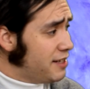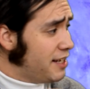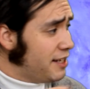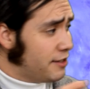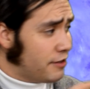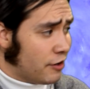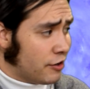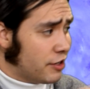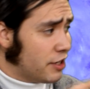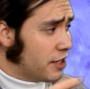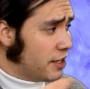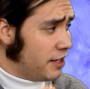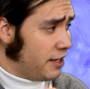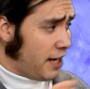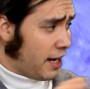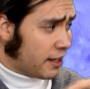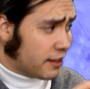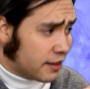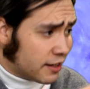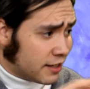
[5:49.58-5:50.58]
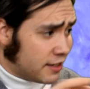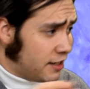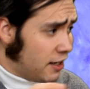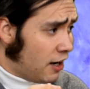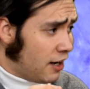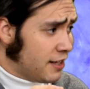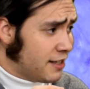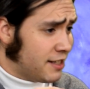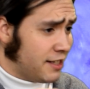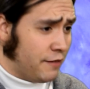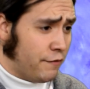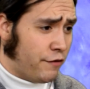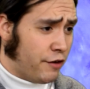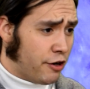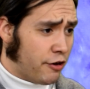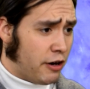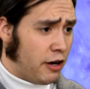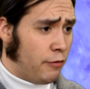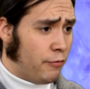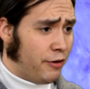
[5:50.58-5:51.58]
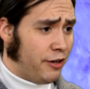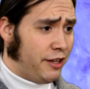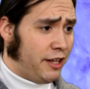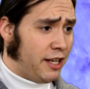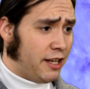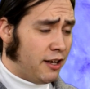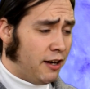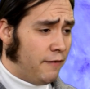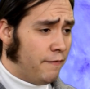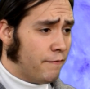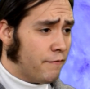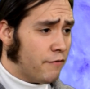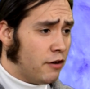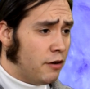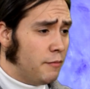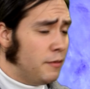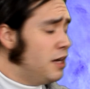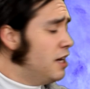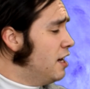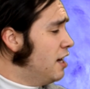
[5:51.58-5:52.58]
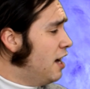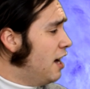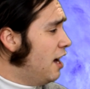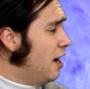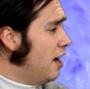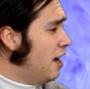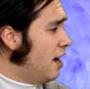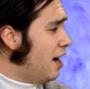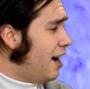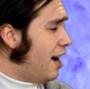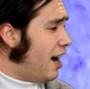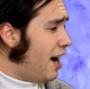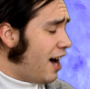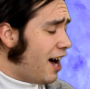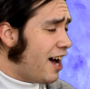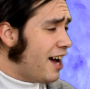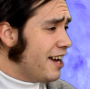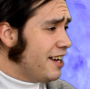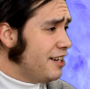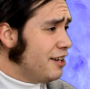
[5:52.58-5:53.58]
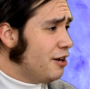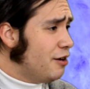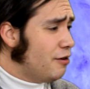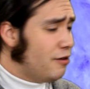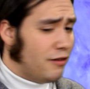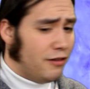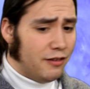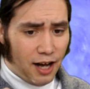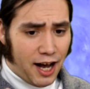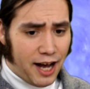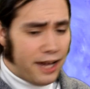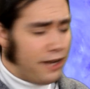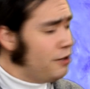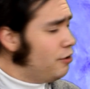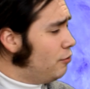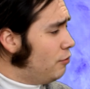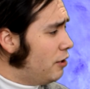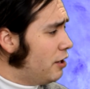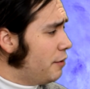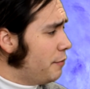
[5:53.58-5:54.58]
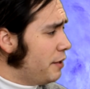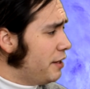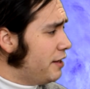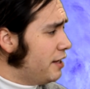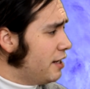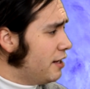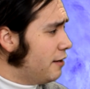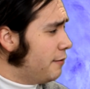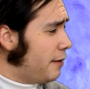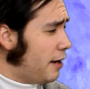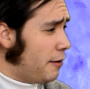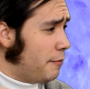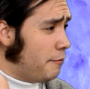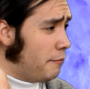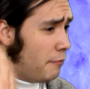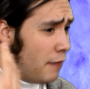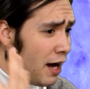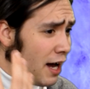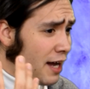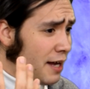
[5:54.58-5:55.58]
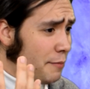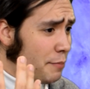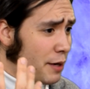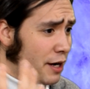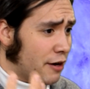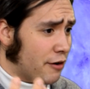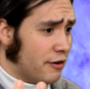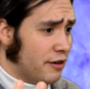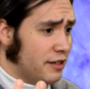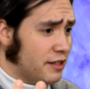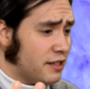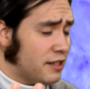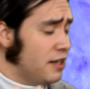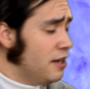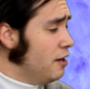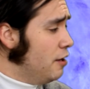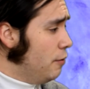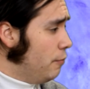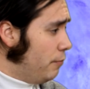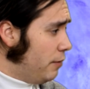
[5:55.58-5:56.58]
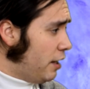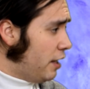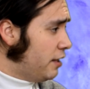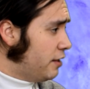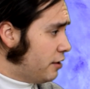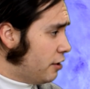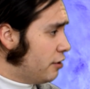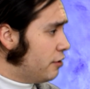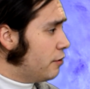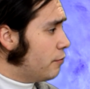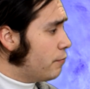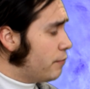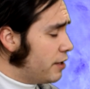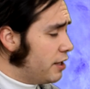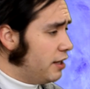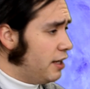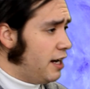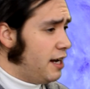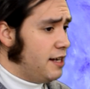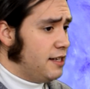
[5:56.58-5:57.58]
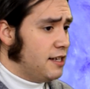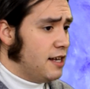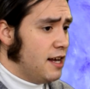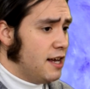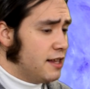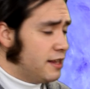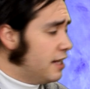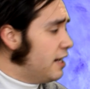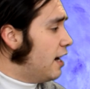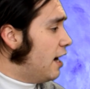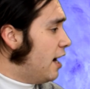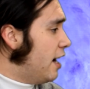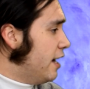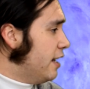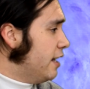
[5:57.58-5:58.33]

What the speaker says: they start to connect the dots and figure out where they come from, I know I don't want to be thinking about my parents when I start to realize that I